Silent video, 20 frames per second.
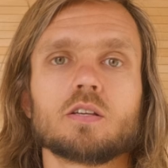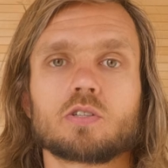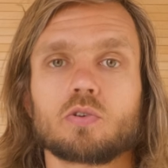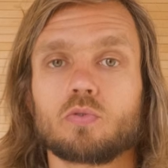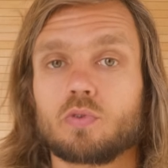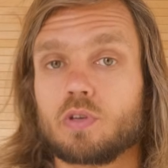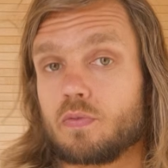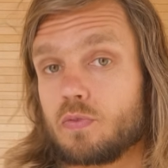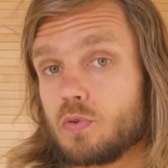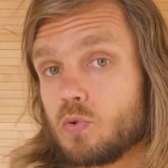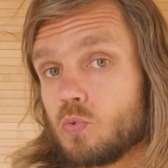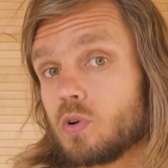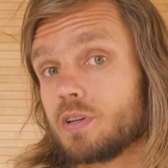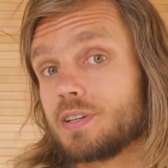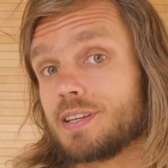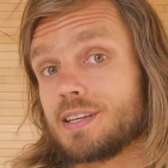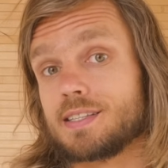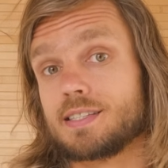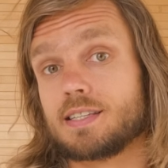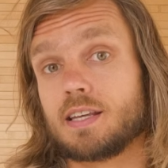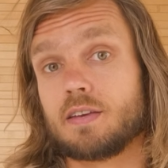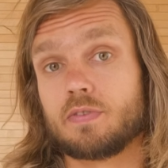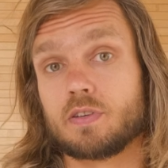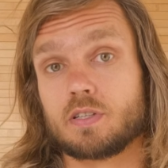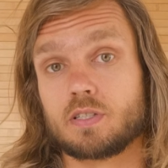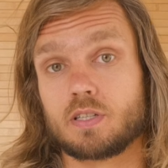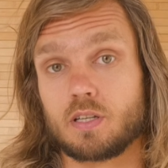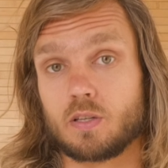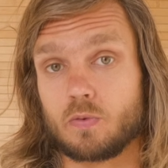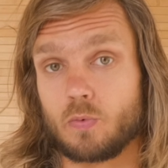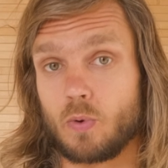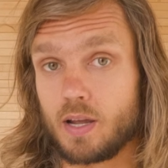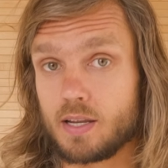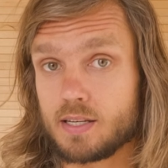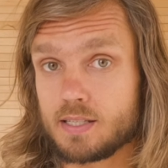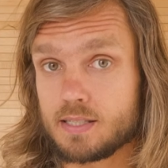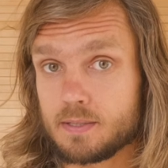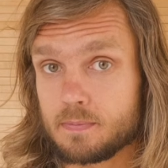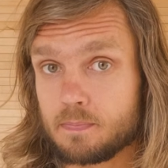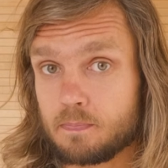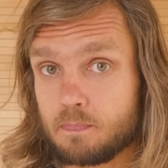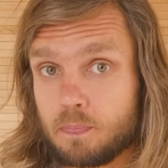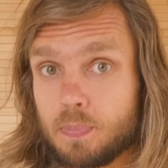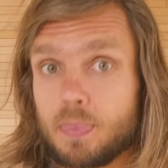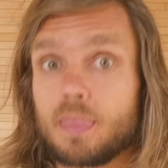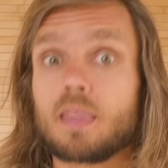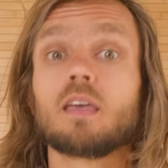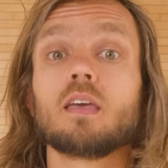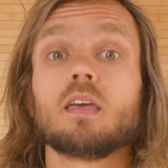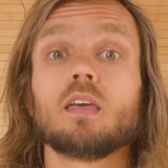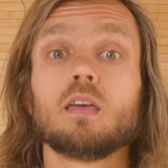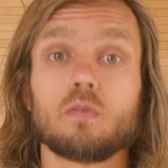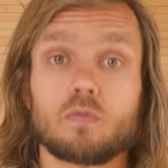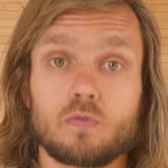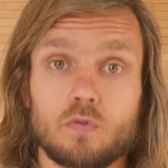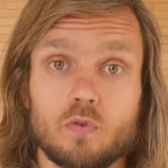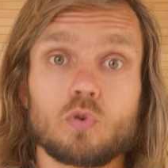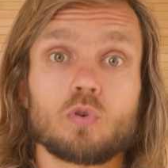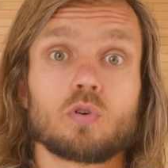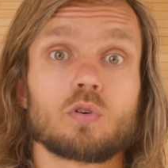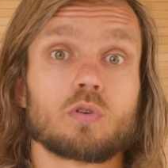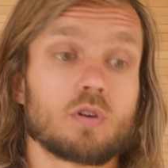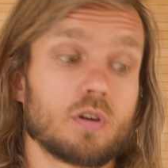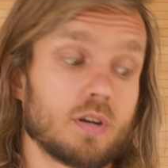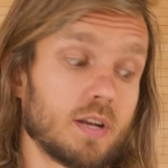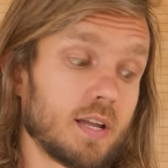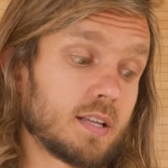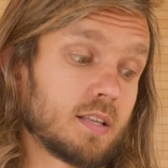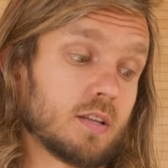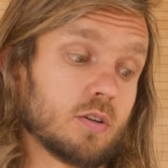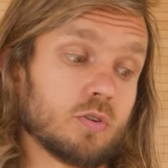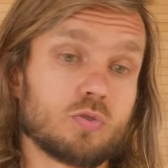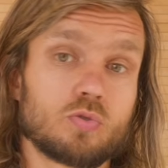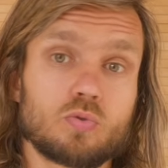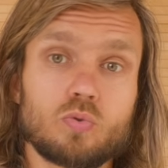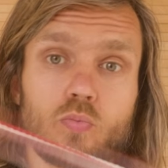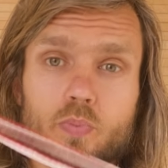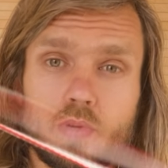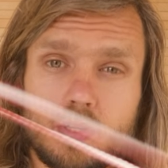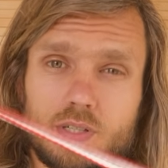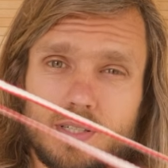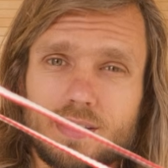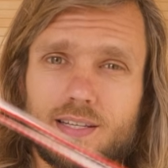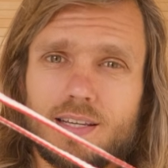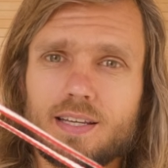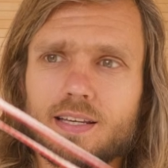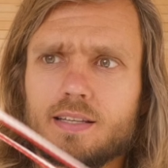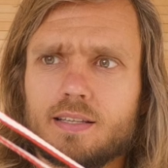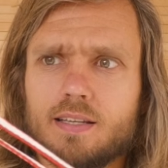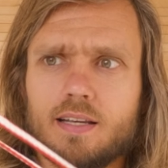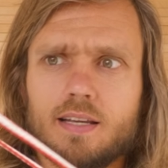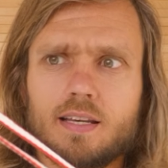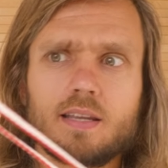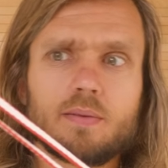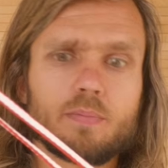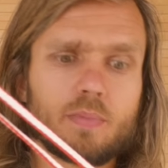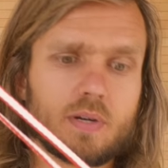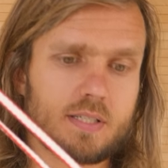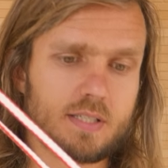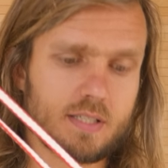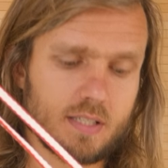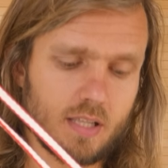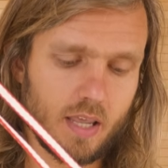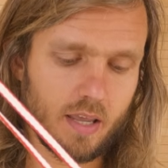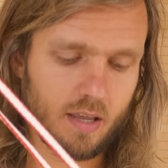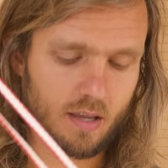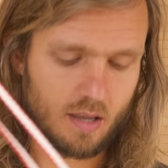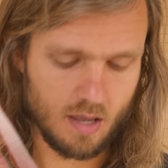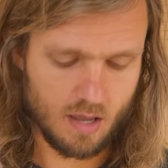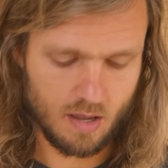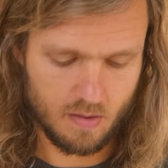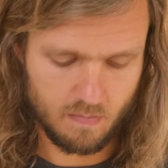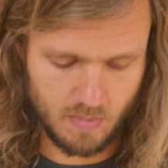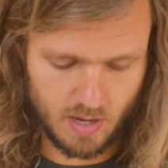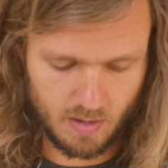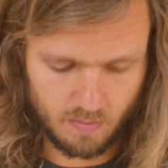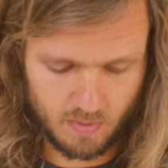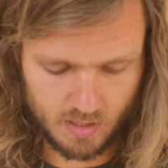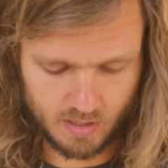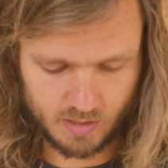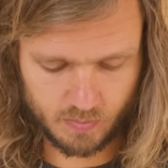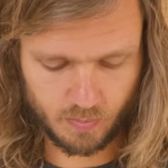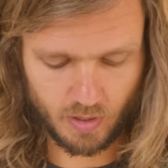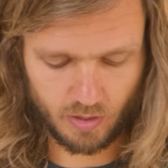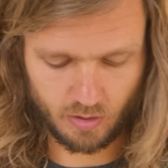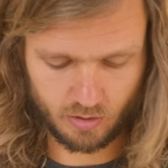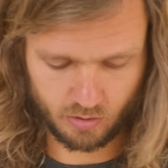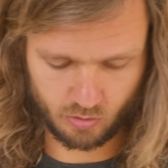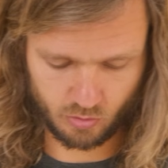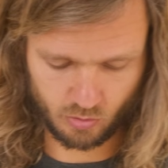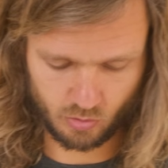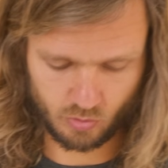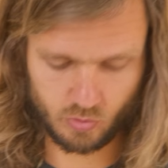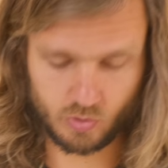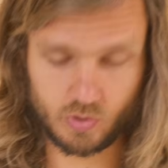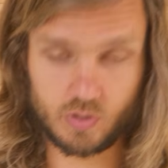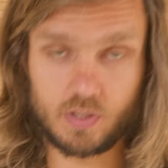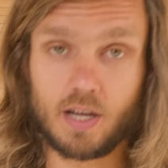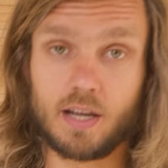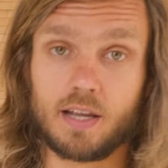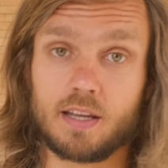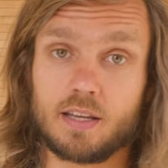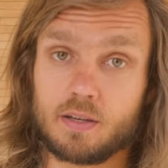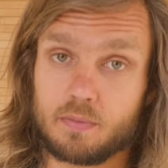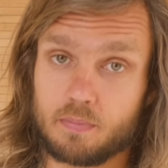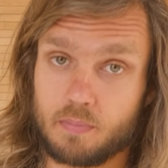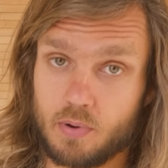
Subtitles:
So if you want the safest advice, if you're connecting super skinny Dyneema sling, maybe it's better to use tie-in